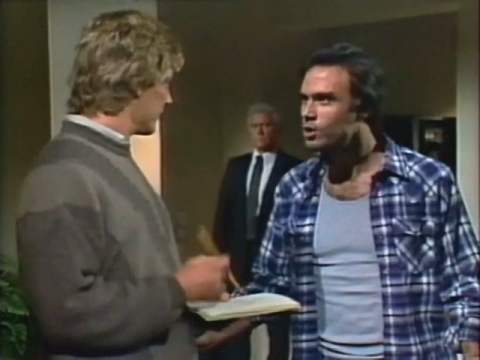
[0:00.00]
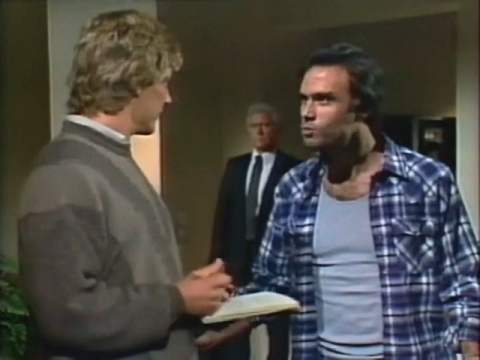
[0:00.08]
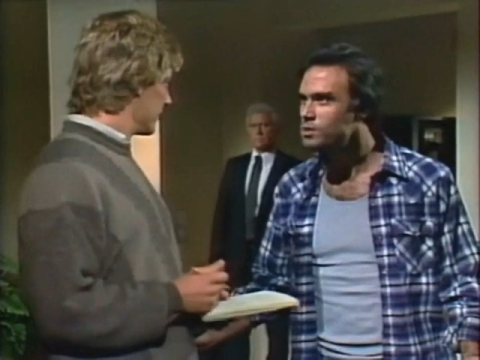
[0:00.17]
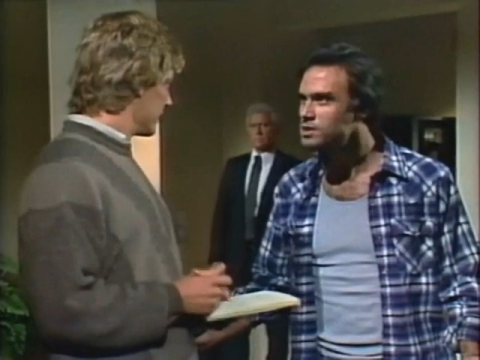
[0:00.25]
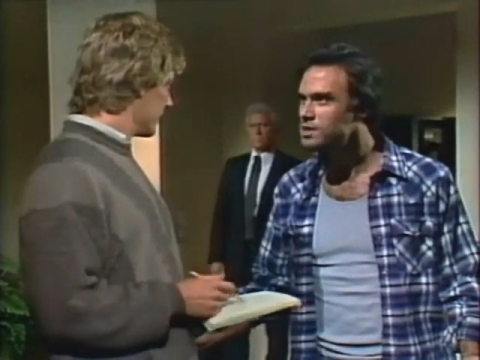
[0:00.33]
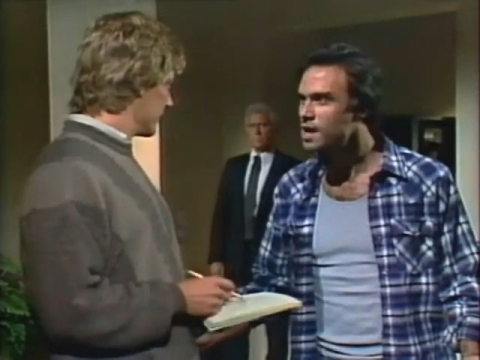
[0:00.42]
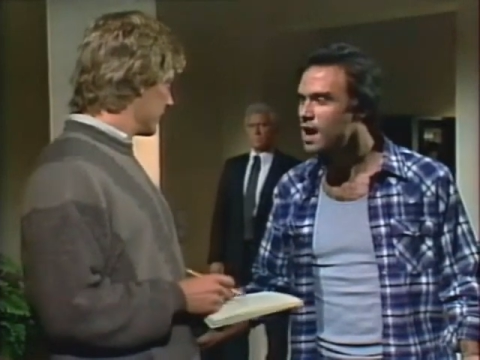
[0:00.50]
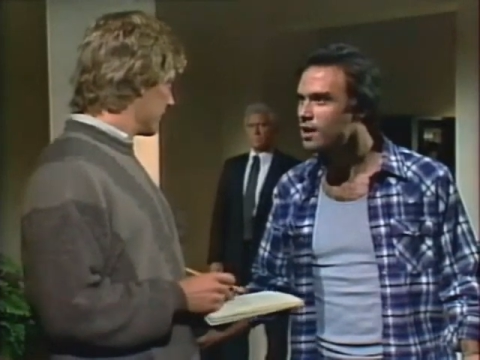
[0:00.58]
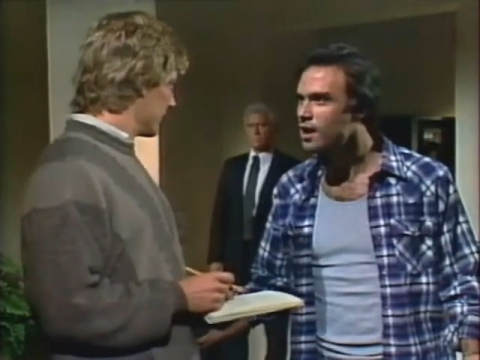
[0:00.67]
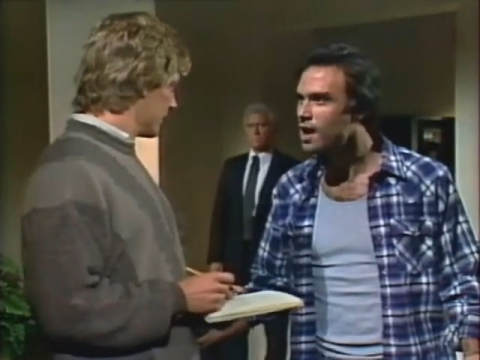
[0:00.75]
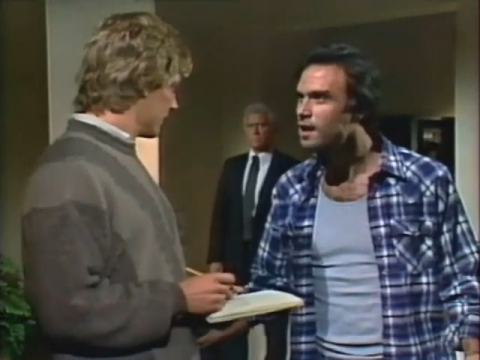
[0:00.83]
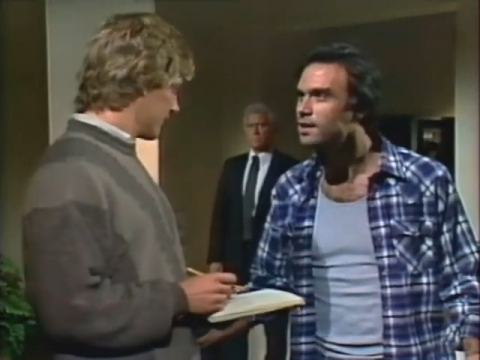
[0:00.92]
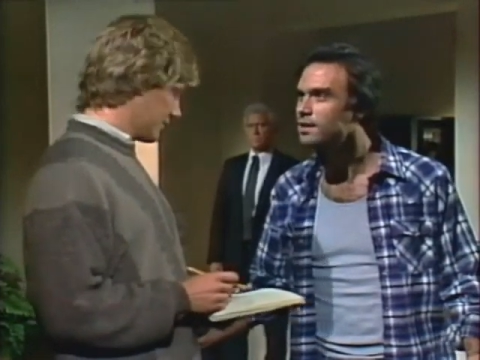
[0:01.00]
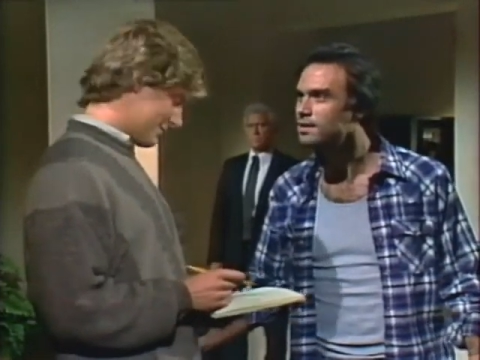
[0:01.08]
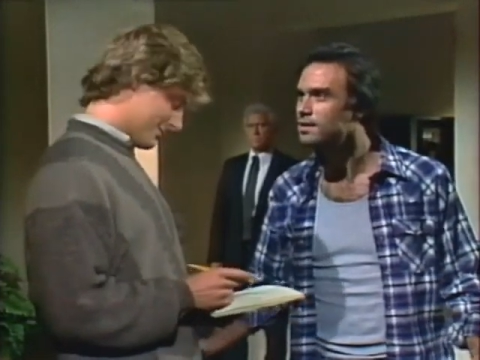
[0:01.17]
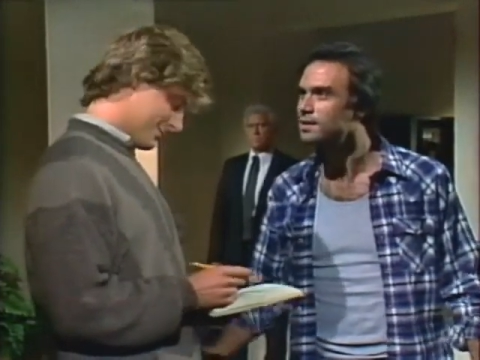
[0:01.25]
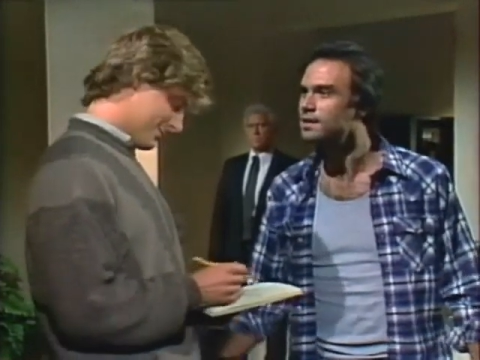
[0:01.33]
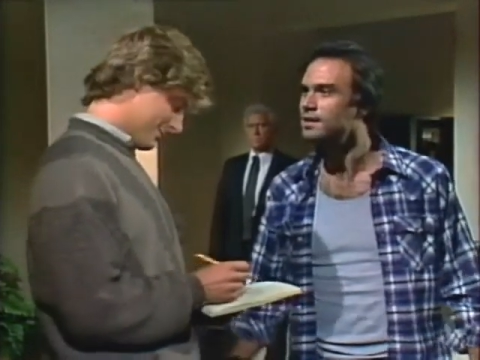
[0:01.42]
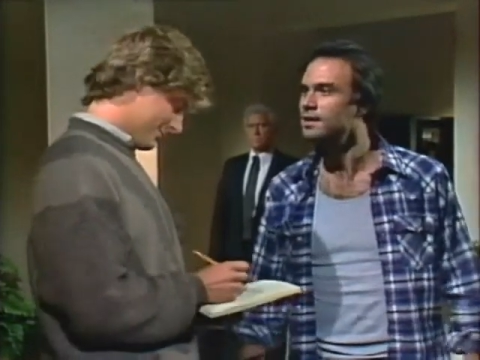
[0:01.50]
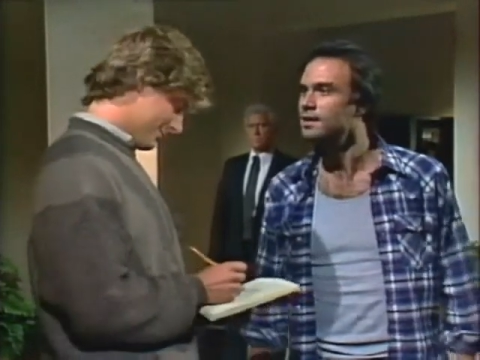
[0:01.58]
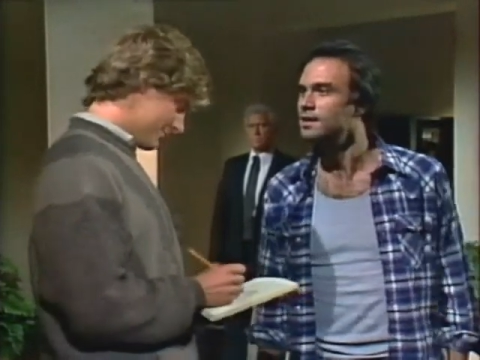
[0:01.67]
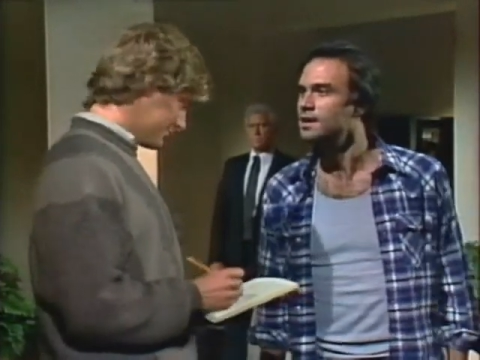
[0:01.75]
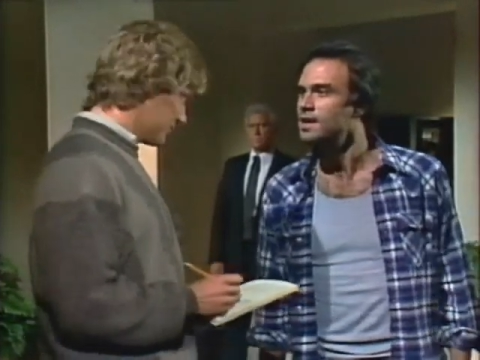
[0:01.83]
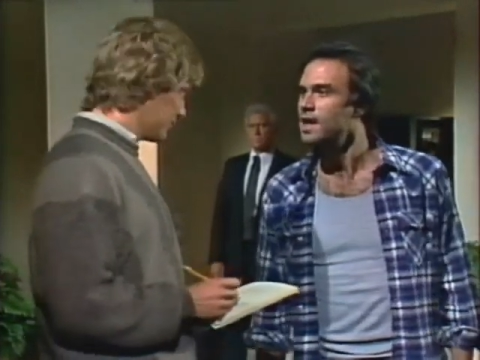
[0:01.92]
what you're missing out on.
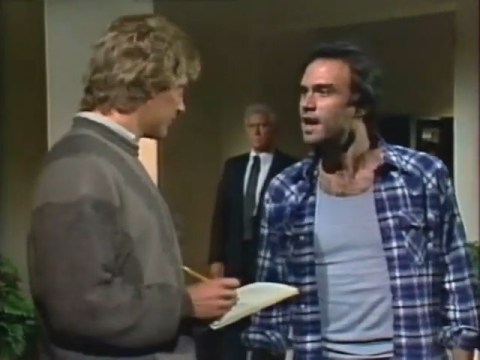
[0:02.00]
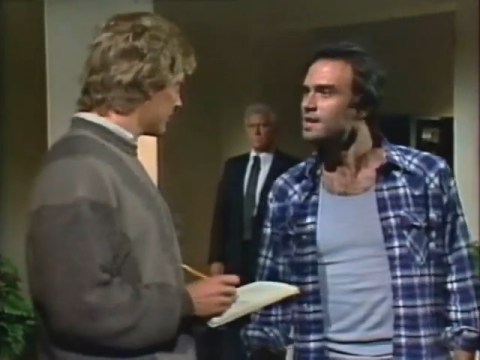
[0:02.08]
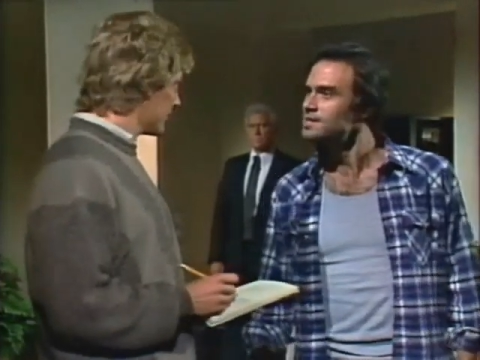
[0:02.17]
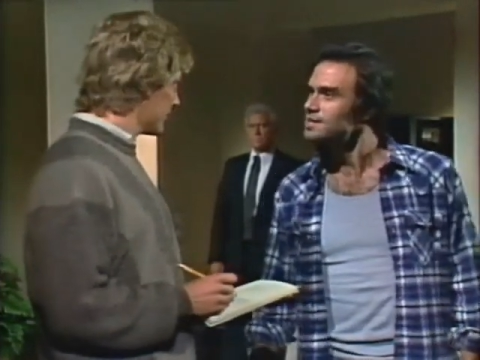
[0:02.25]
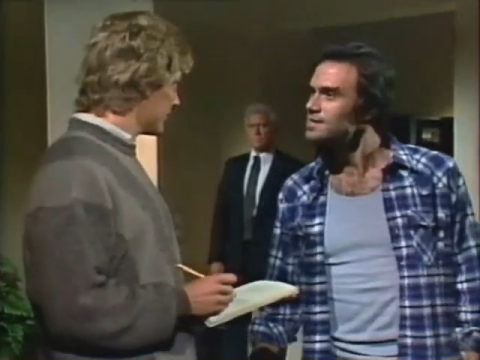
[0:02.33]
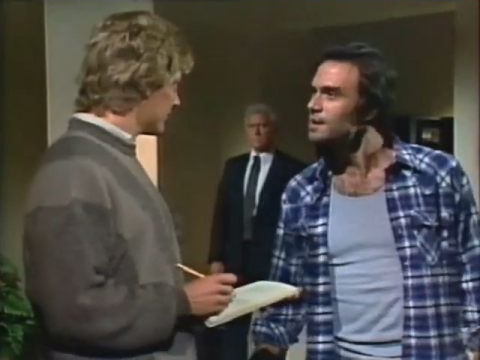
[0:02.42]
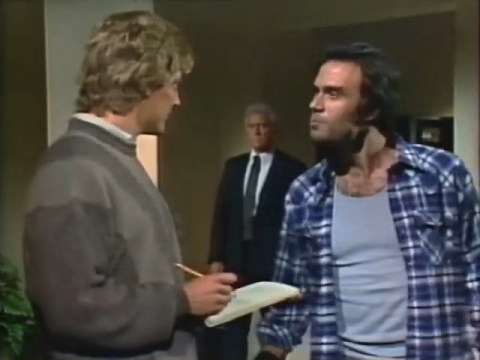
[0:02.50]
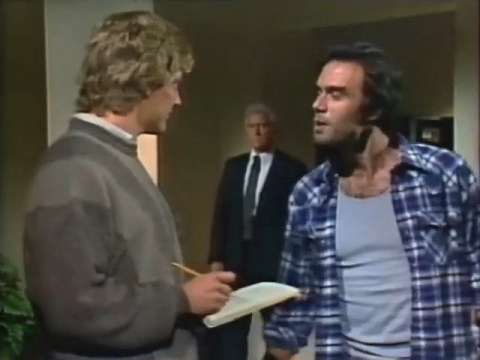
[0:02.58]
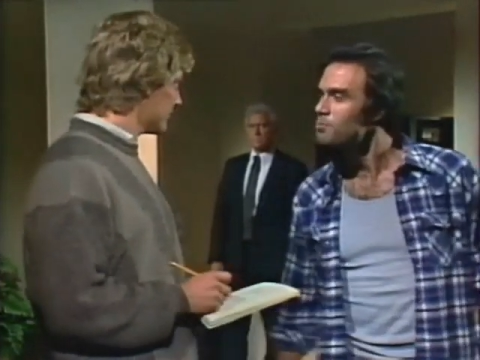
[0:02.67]
I guess that's not